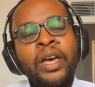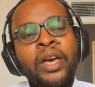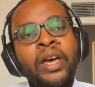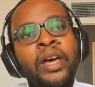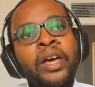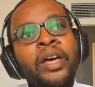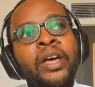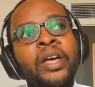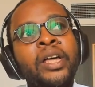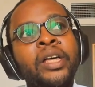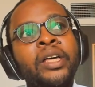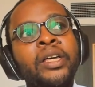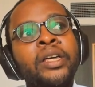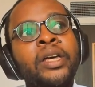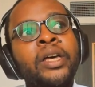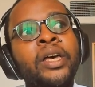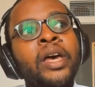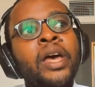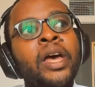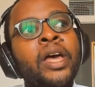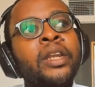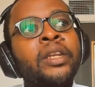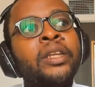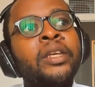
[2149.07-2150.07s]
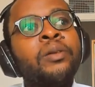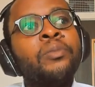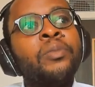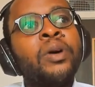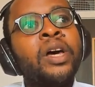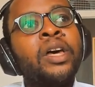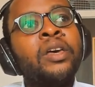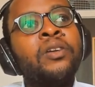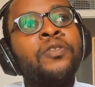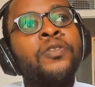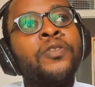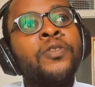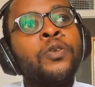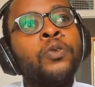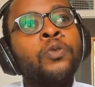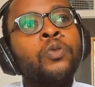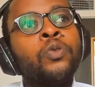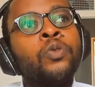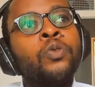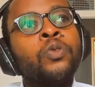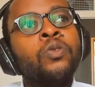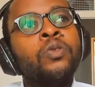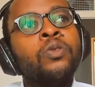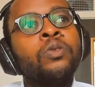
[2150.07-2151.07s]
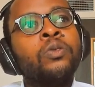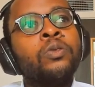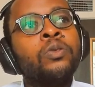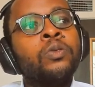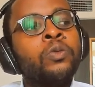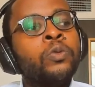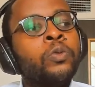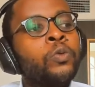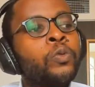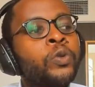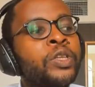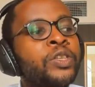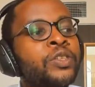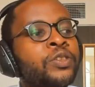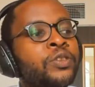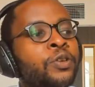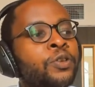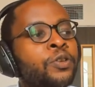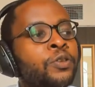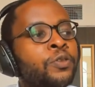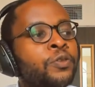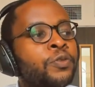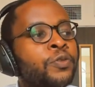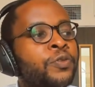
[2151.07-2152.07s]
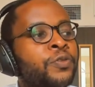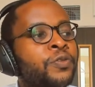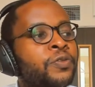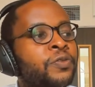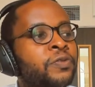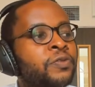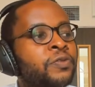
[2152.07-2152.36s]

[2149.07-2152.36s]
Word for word: And in my view, we sort of,